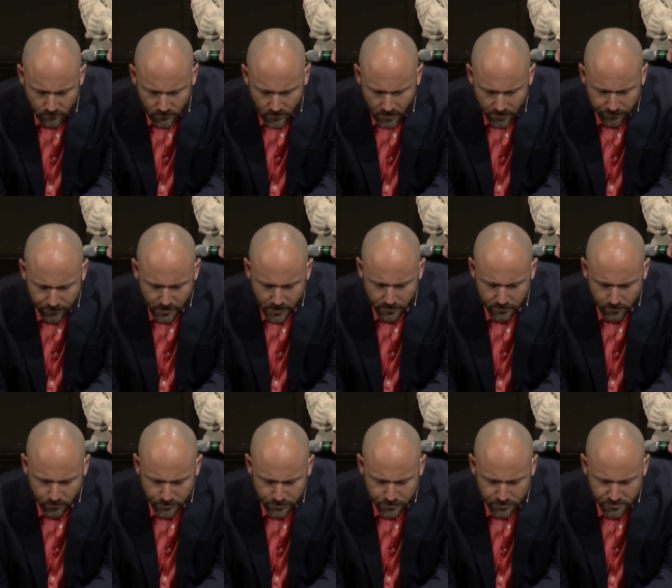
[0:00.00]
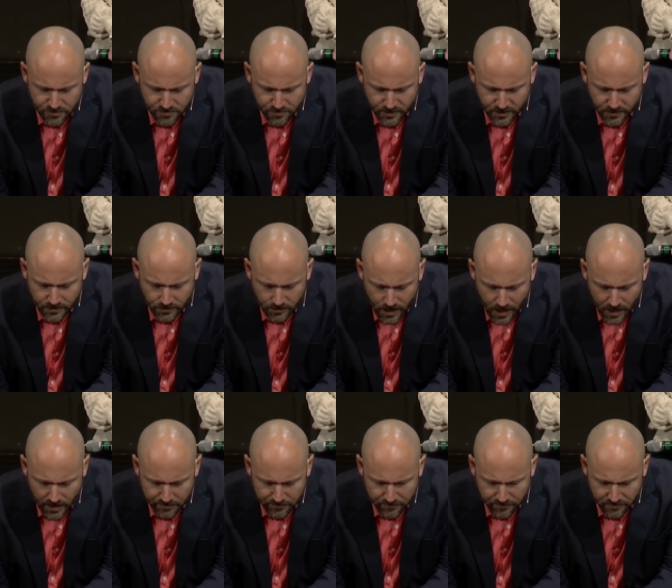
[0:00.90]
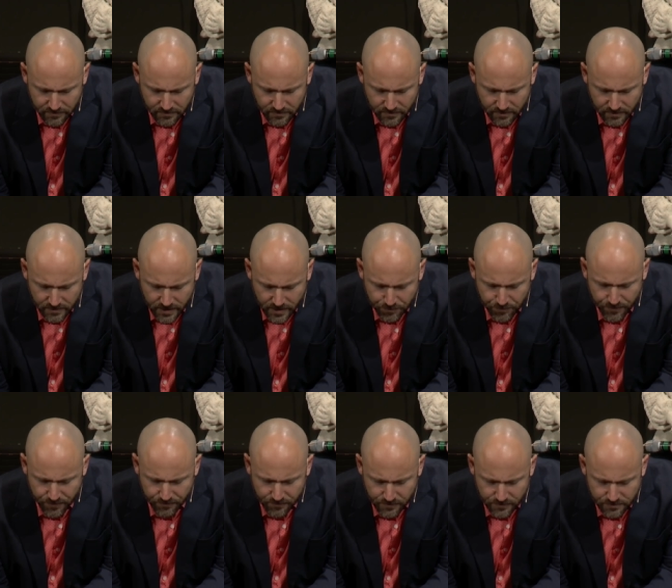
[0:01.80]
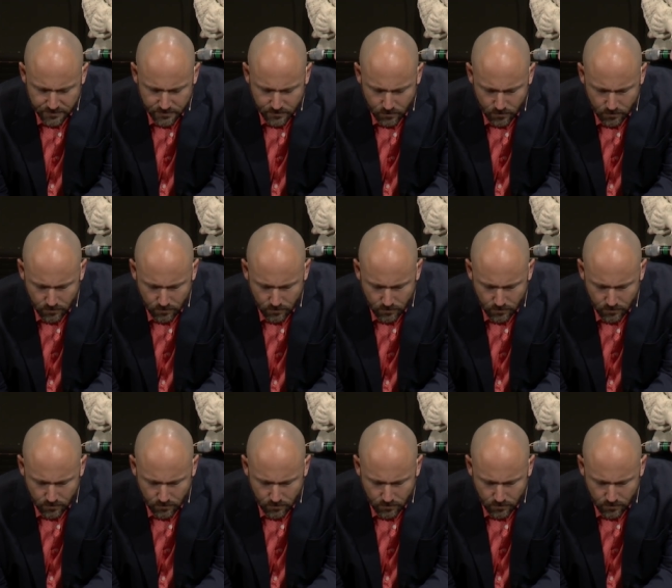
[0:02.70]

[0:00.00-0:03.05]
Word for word: Father, would you speak life into the depth of their soul?